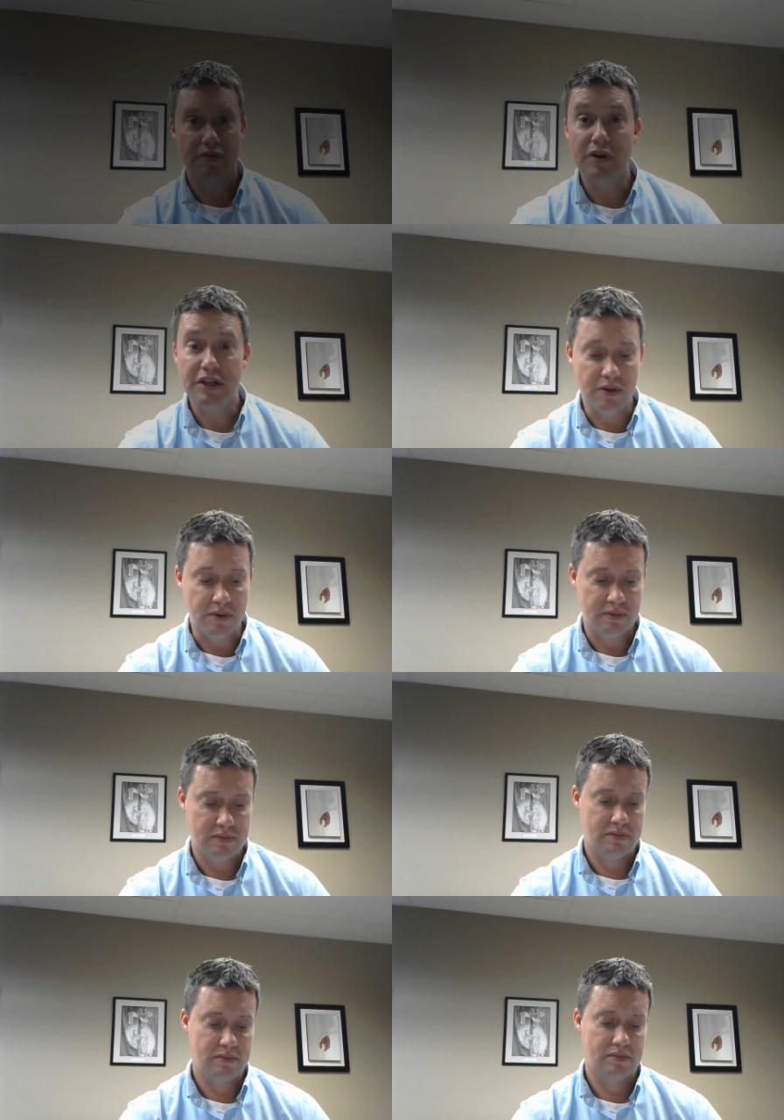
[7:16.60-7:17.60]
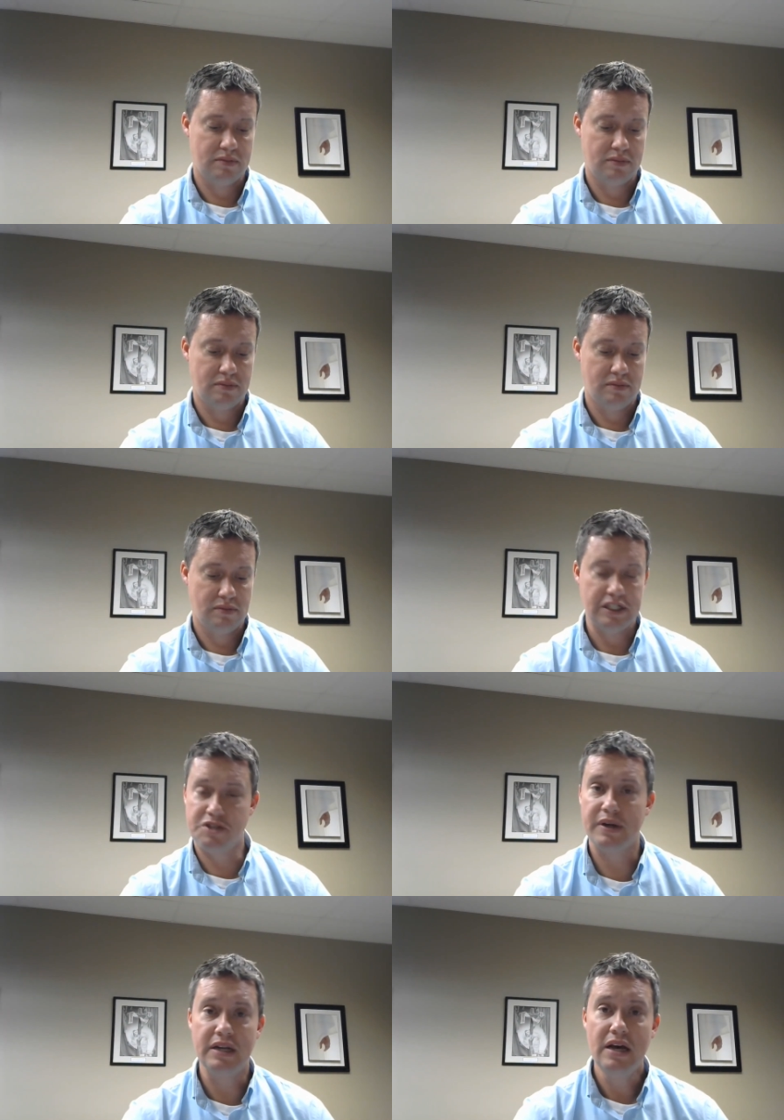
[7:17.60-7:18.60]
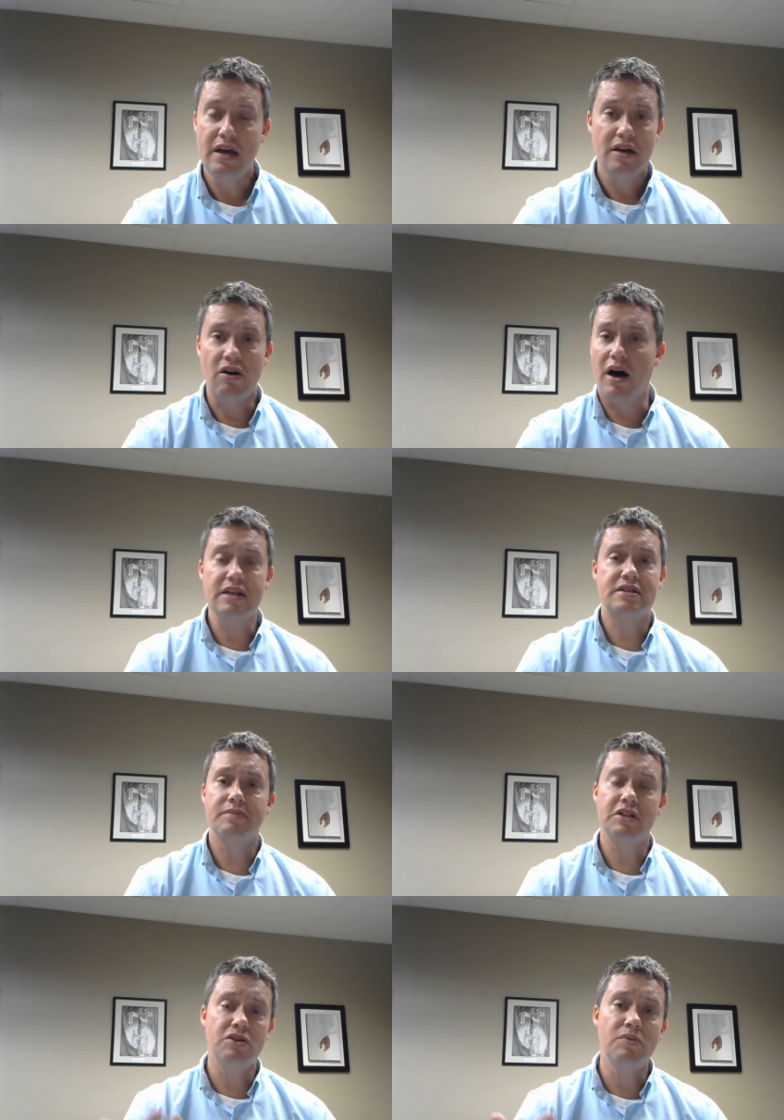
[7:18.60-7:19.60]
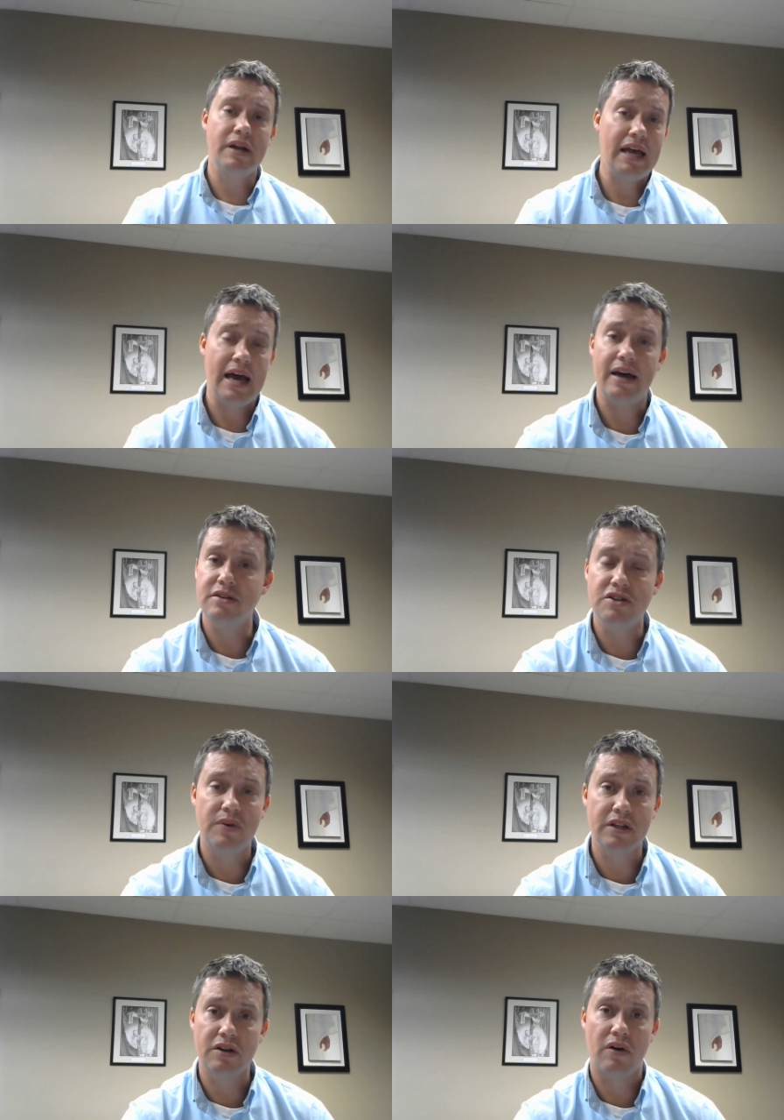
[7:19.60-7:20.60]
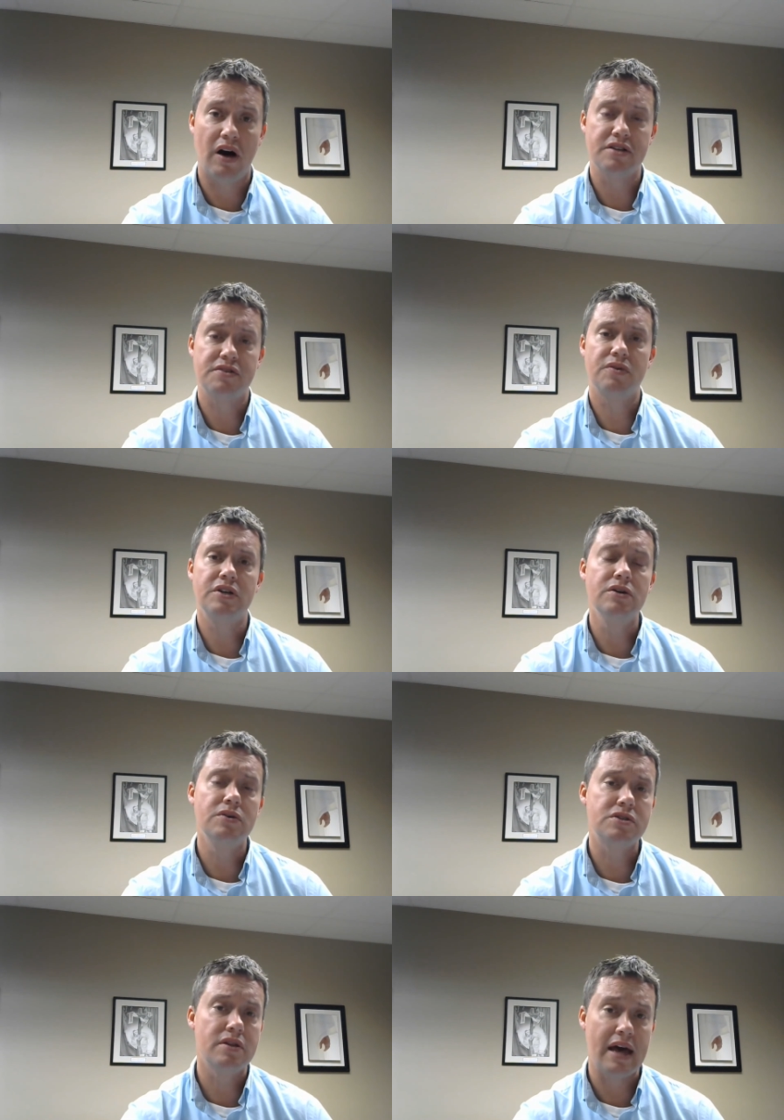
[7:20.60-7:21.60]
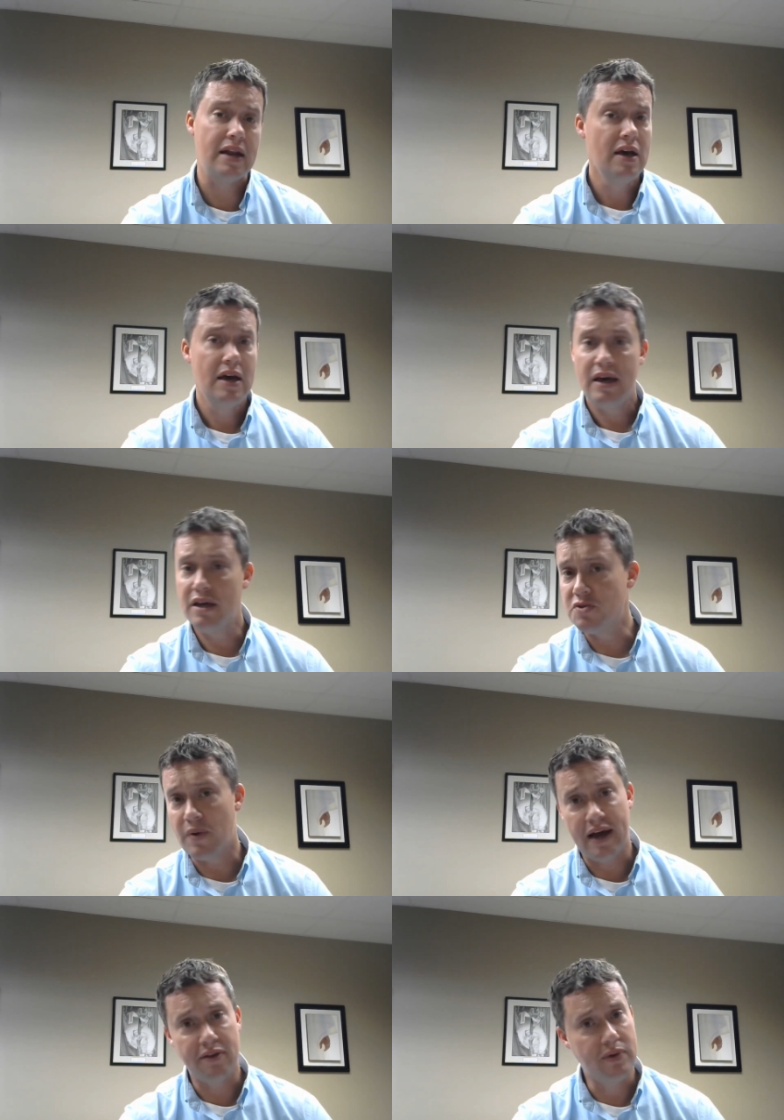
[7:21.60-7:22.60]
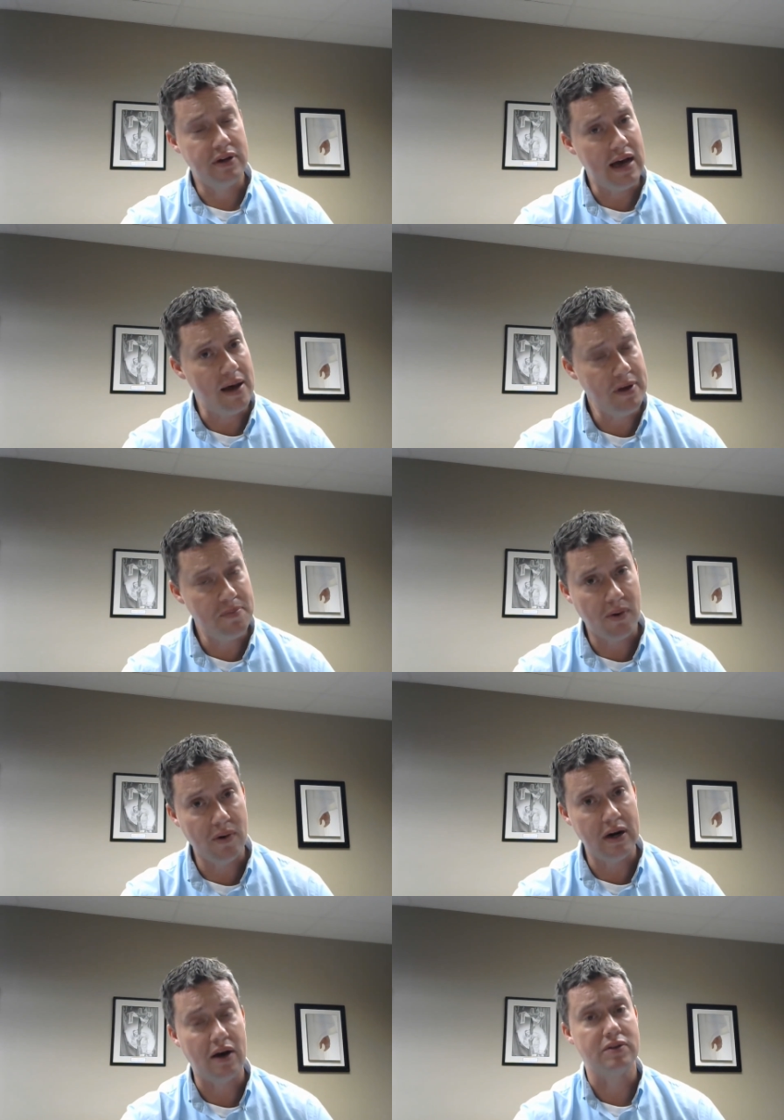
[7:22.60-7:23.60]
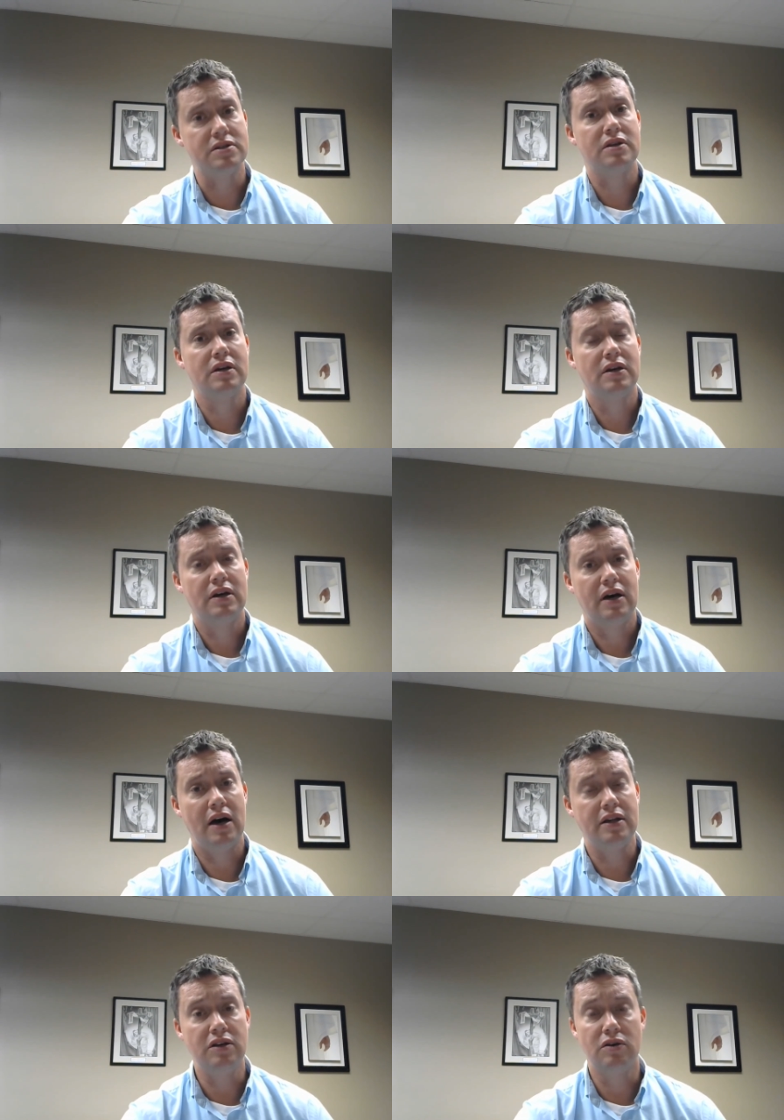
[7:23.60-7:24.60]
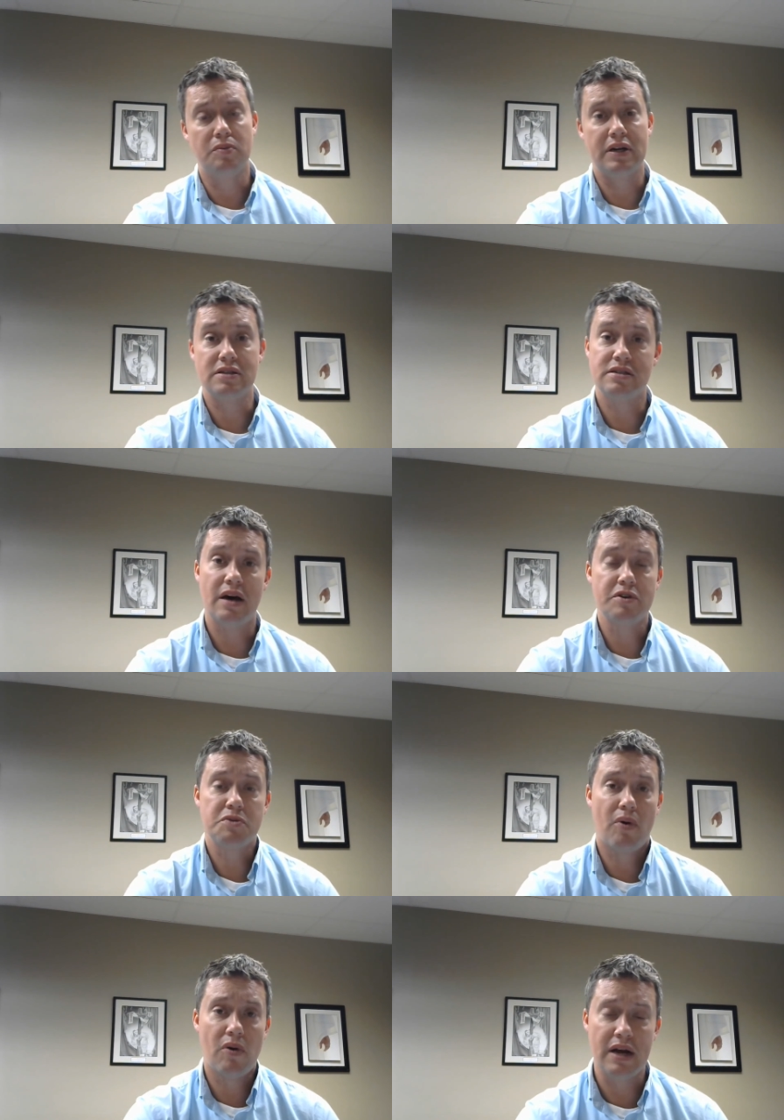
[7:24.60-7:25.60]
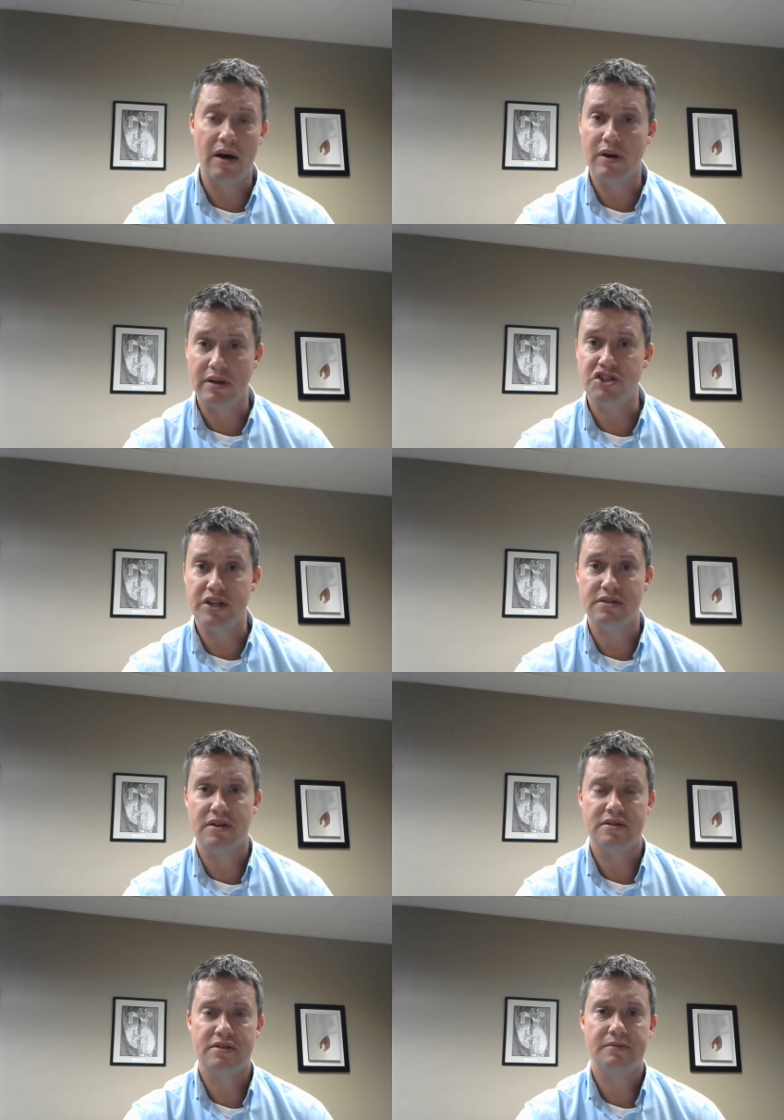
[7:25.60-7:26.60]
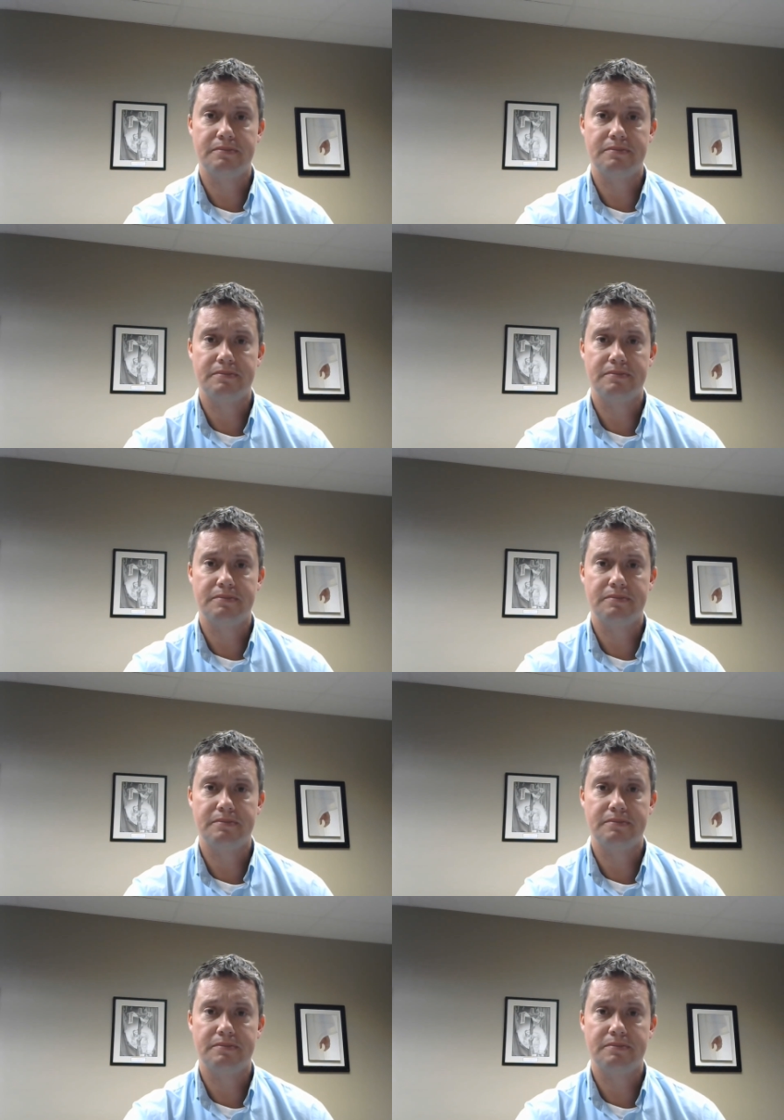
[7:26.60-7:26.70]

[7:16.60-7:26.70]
for you. It's what caused him to do what he had to do on the cross for you so that his wrath would not be poured out on you, but instead was poured out on Jesus.